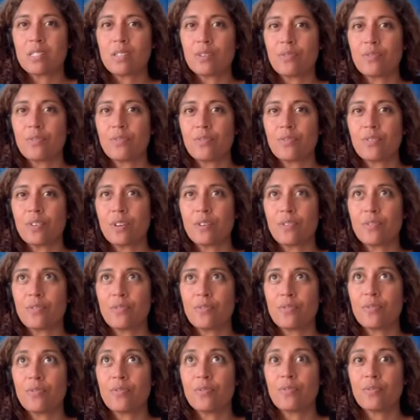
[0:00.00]
of
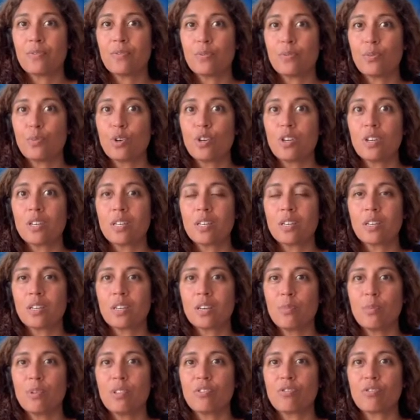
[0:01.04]
work
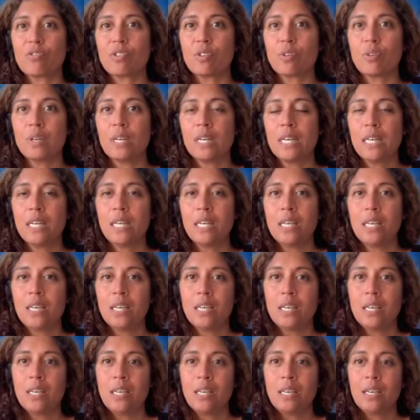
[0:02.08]
coming through.
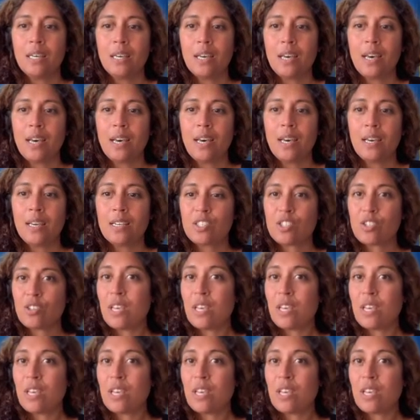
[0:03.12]
So